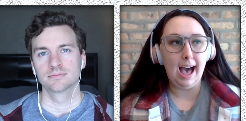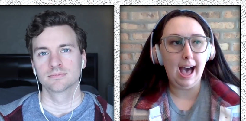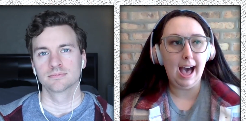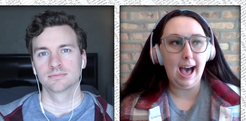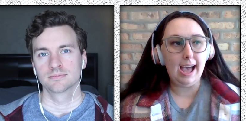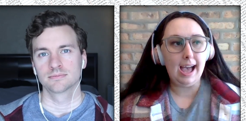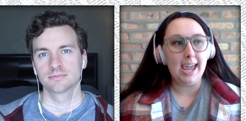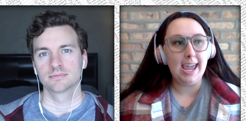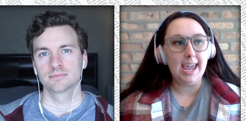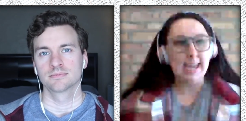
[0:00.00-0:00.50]

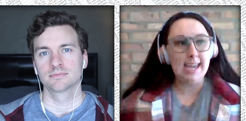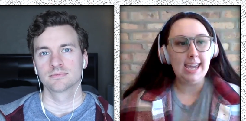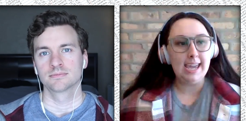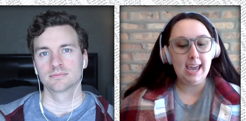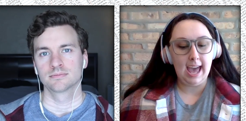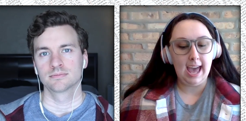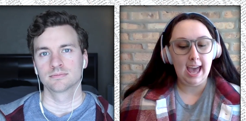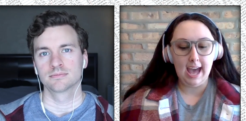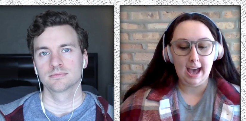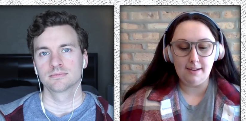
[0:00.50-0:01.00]
Speaker 1: I
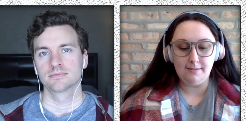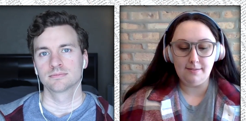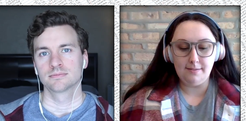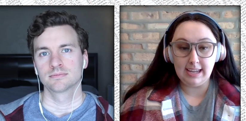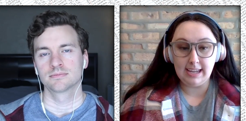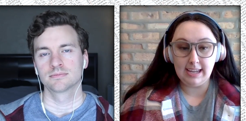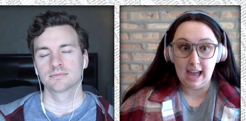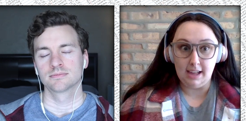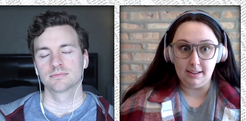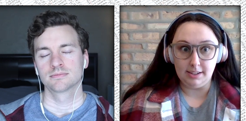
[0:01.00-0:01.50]
have a
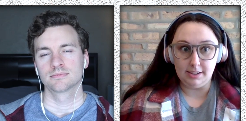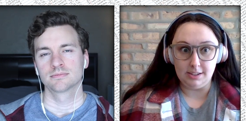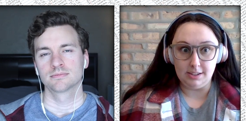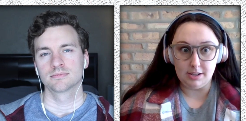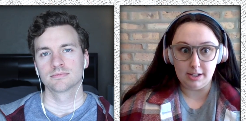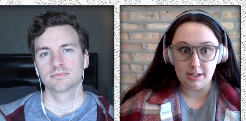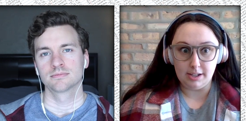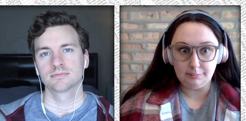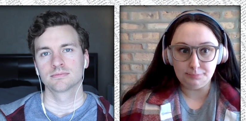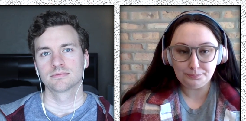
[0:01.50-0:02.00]

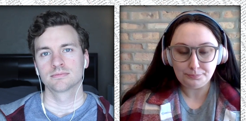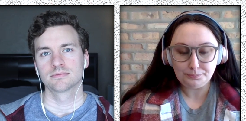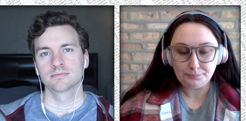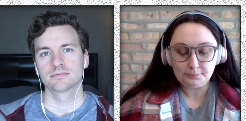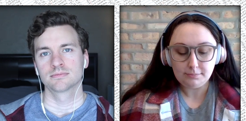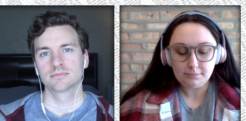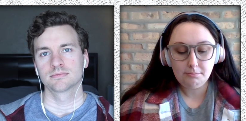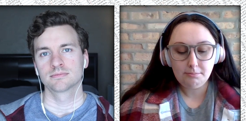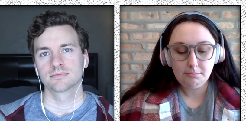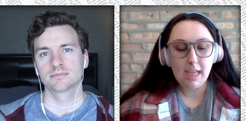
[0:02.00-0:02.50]
calendar,
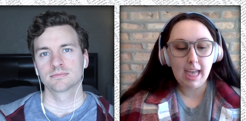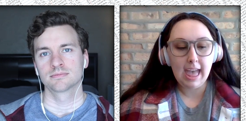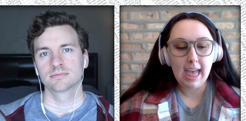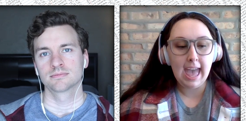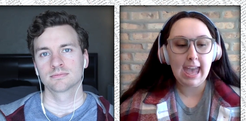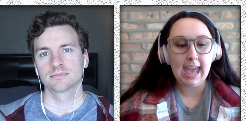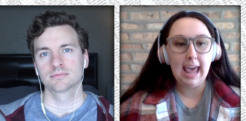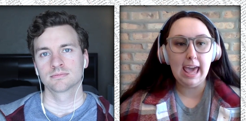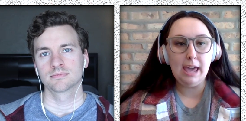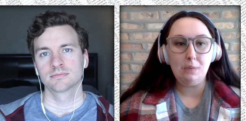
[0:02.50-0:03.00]

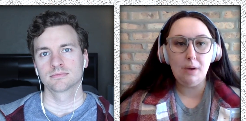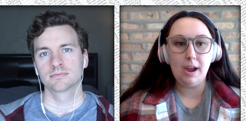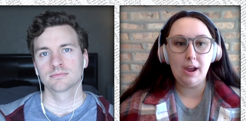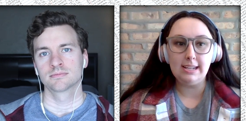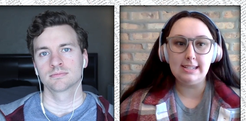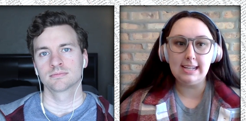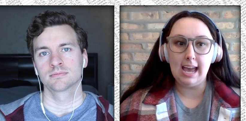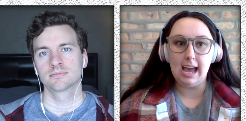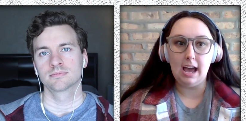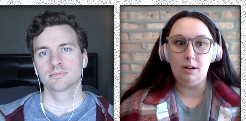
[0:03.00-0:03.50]
and I
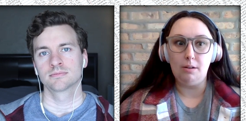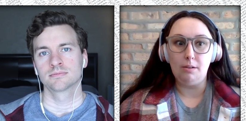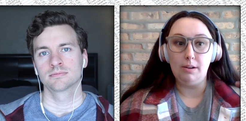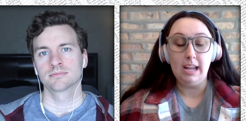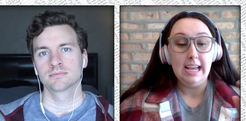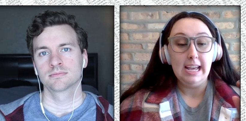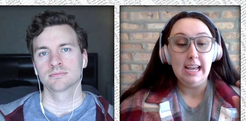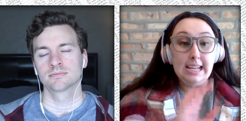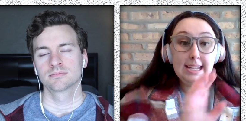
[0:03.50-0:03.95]
write down